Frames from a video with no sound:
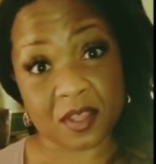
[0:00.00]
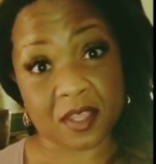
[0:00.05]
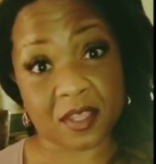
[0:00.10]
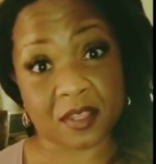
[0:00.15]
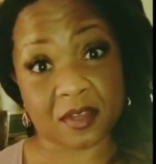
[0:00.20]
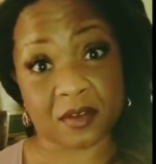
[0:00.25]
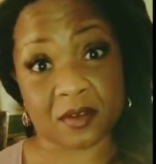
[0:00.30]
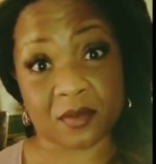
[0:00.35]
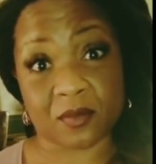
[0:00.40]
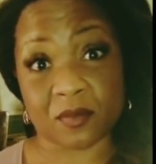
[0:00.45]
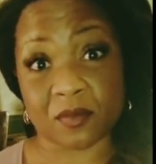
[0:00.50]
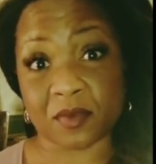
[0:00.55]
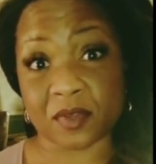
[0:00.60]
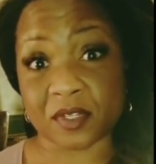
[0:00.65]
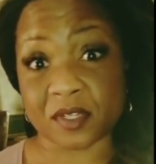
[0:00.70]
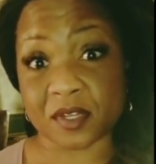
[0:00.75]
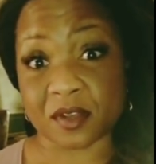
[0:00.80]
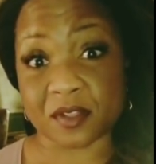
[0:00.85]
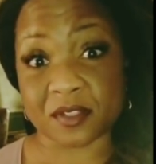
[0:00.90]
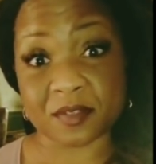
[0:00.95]
and
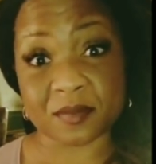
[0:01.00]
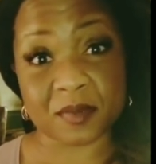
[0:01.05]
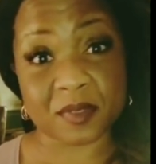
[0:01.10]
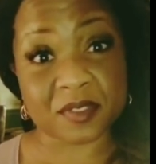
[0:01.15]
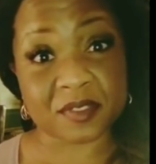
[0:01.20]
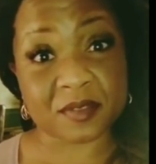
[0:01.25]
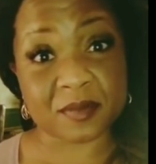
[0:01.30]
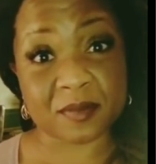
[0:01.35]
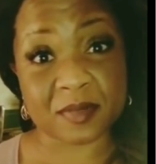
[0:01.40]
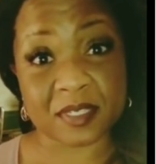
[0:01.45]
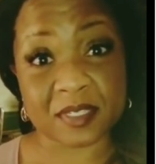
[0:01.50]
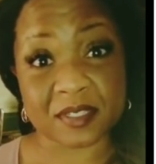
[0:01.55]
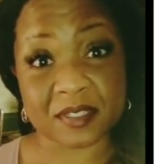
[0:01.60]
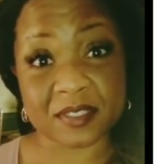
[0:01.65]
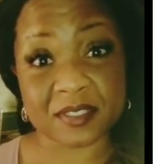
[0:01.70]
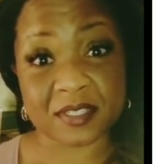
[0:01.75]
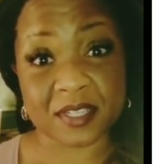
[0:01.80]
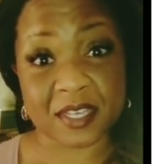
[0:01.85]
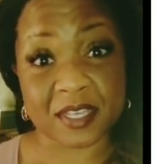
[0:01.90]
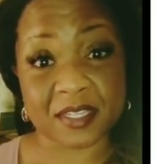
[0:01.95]
we're all supposed to be
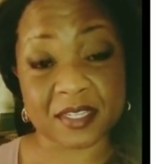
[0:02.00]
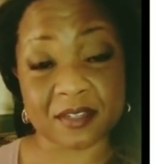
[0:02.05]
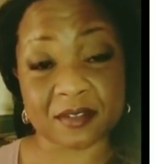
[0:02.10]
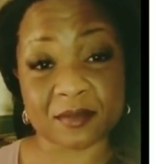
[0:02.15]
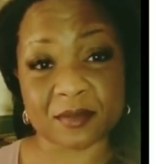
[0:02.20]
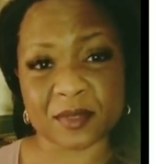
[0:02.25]
excited.